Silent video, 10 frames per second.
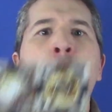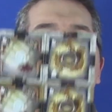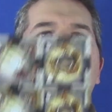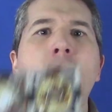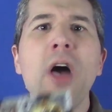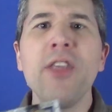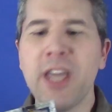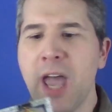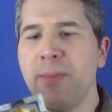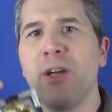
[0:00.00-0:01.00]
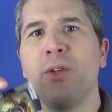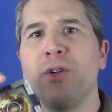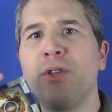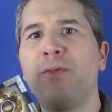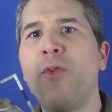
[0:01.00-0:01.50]
while the game
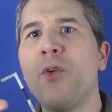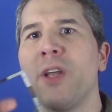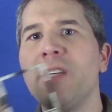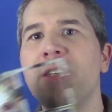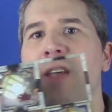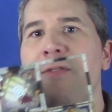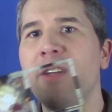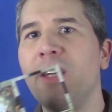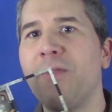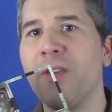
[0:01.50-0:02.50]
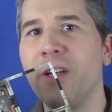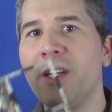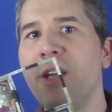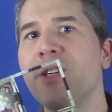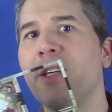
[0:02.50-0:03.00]
includes 47 different
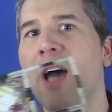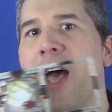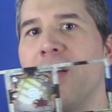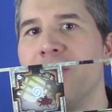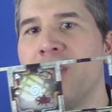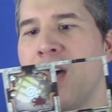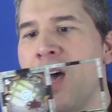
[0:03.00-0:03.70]
dungeon tiles,